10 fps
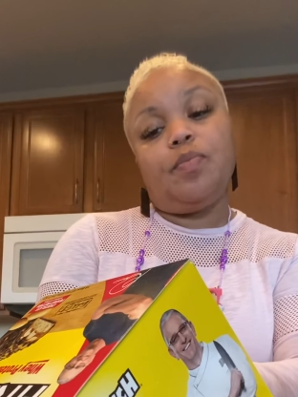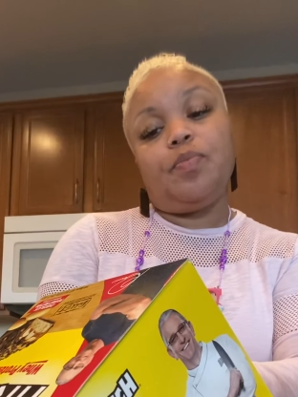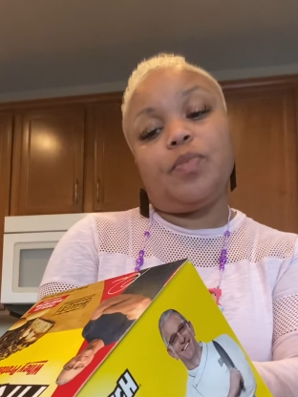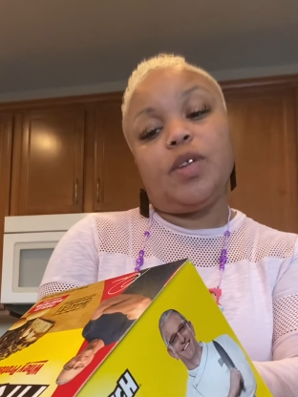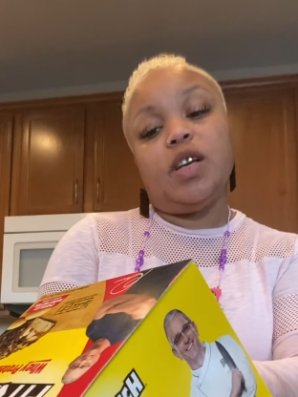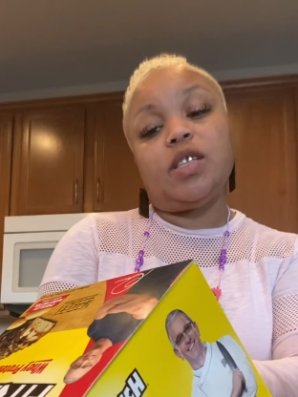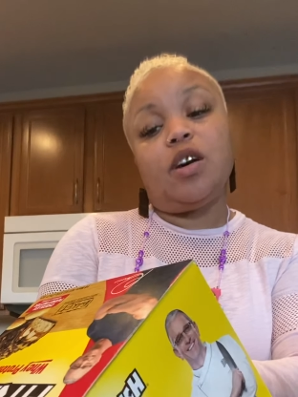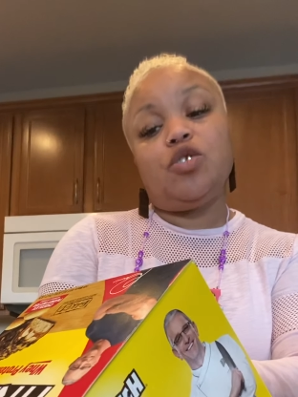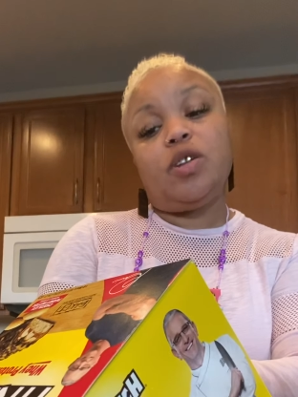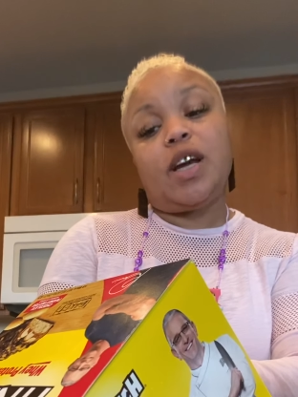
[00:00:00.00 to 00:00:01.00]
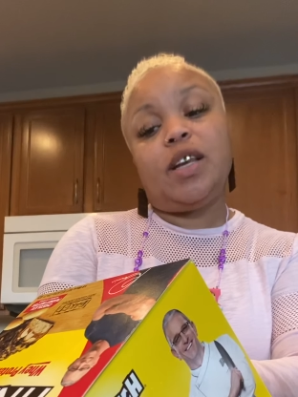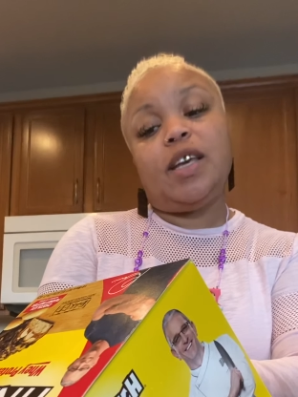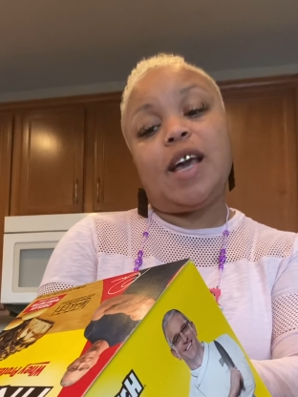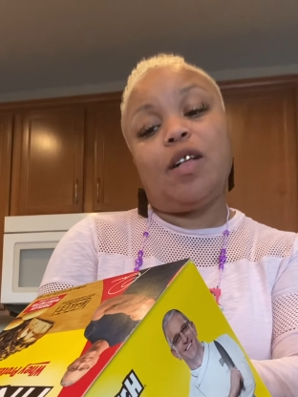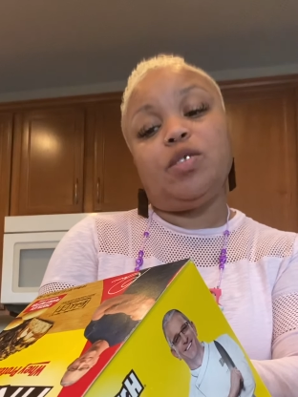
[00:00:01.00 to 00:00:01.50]
it's 190
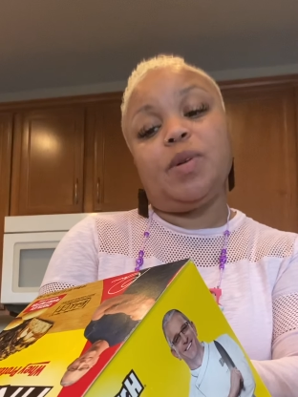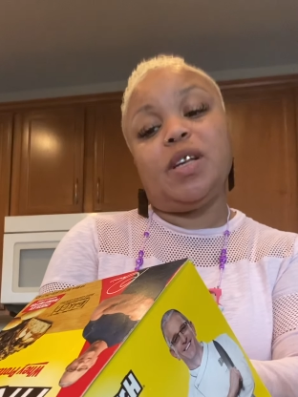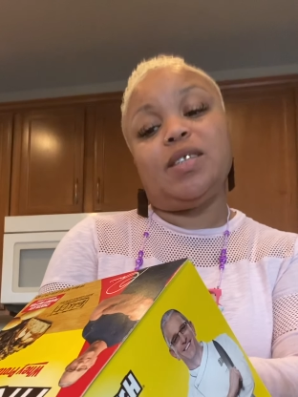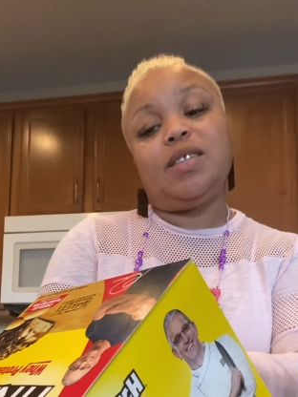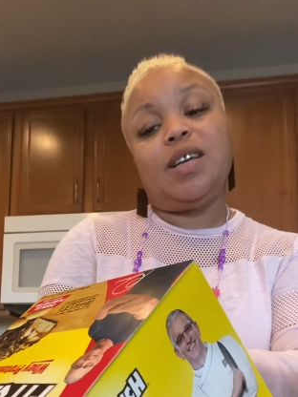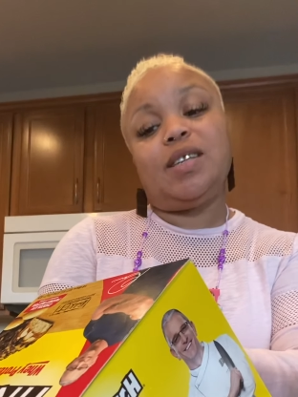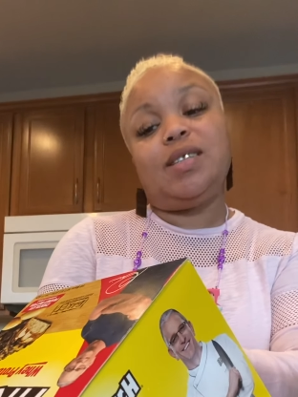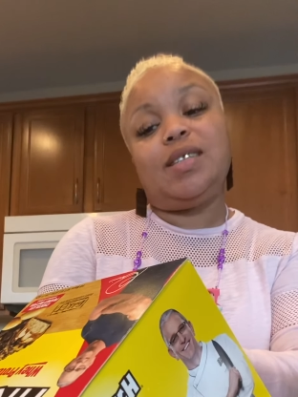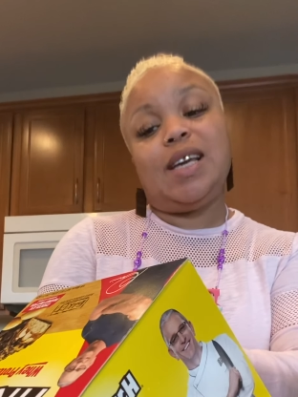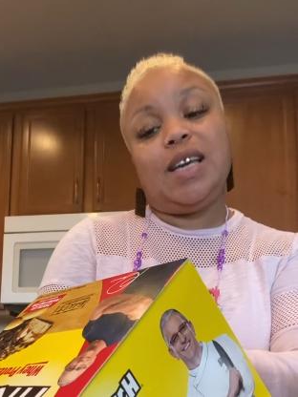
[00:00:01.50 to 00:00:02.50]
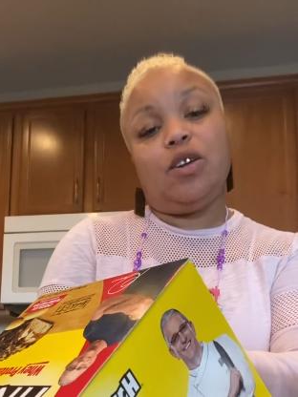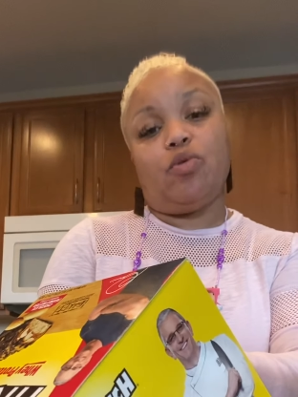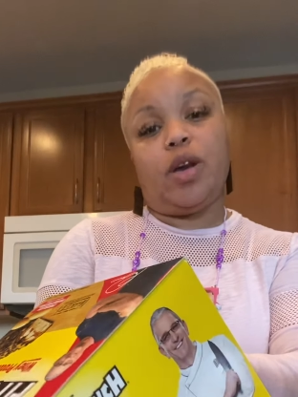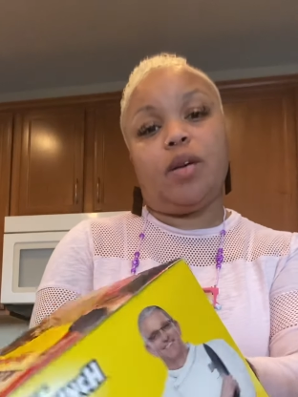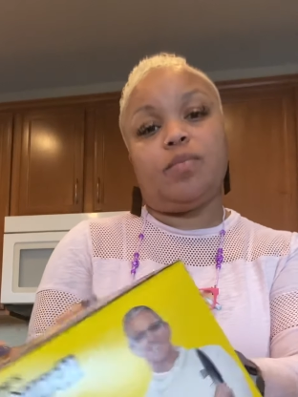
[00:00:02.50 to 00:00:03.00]
calories, but it's 16
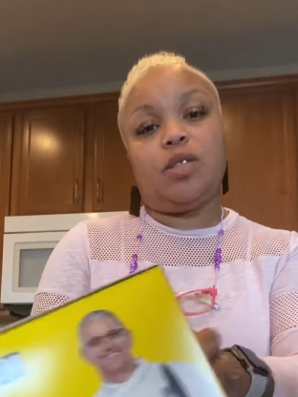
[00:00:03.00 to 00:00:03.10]
grams.